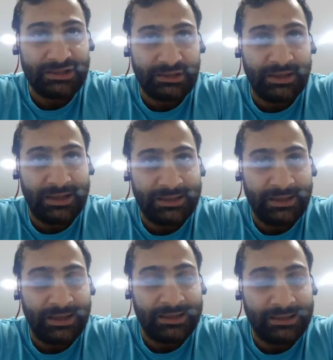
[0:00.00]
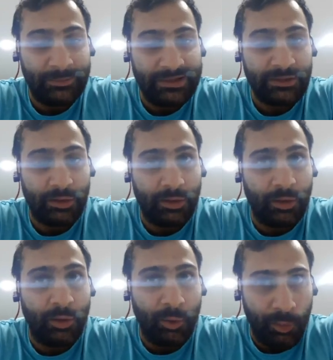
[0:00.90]
actually getting a little bit
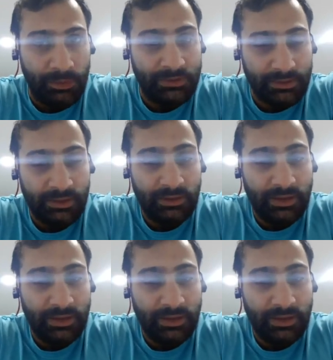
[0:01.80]
old,